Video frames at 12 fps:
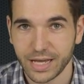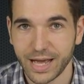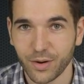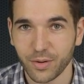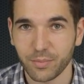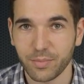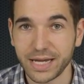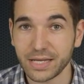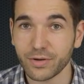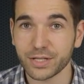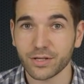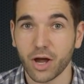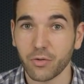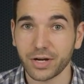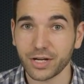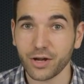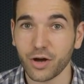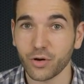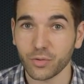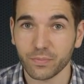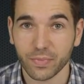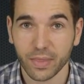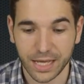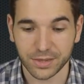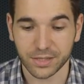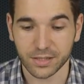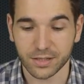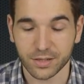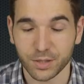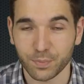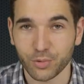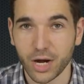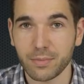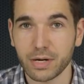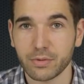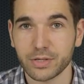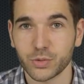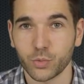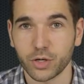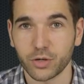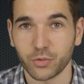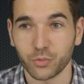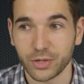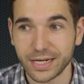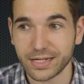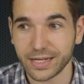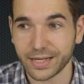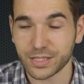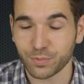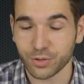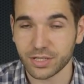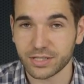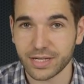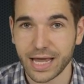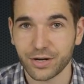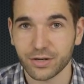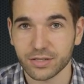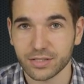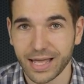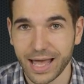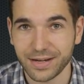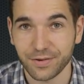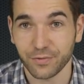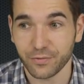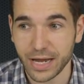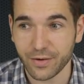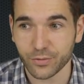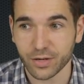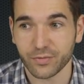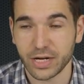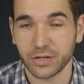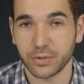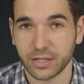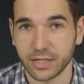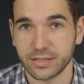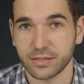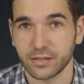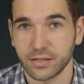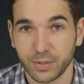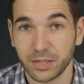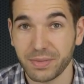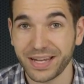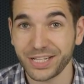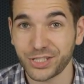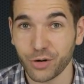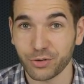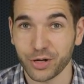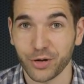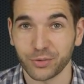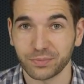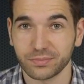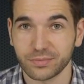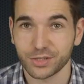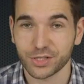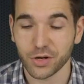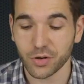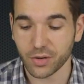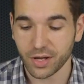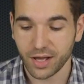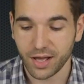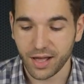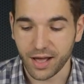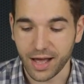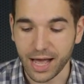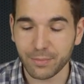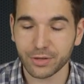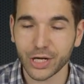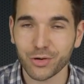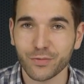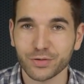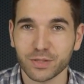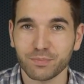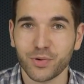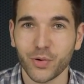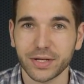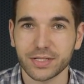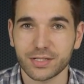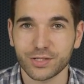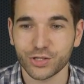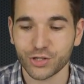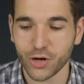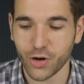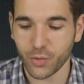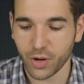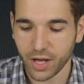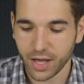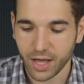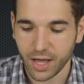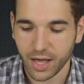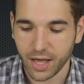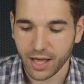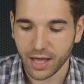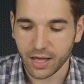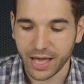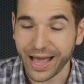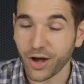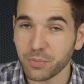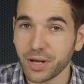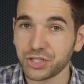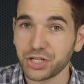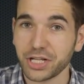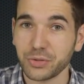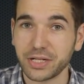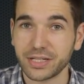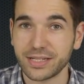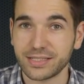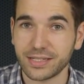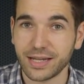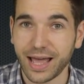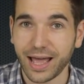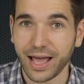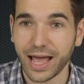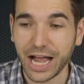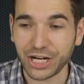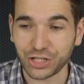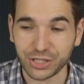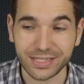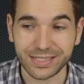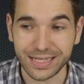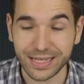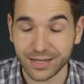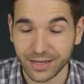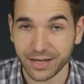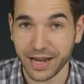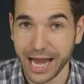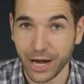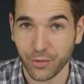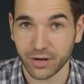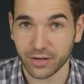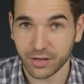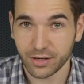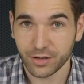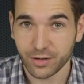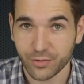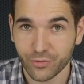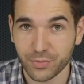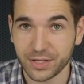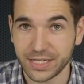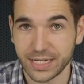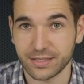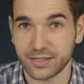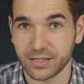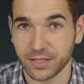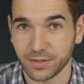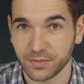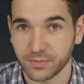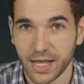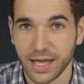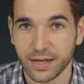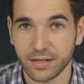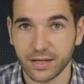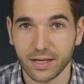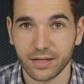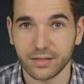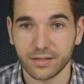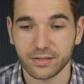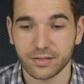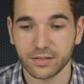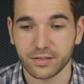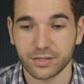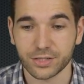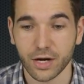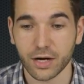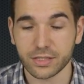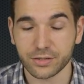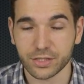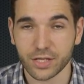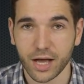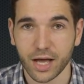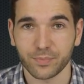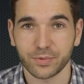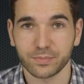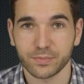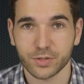Now, many of us already know that the primaries were rigged against Bernie Sanders and in favor of Hillary Clinton. But many don't know. So I'm going to go over some points to show how much Hillary Clinton actually did inherit from the DNC. And it starts at the top.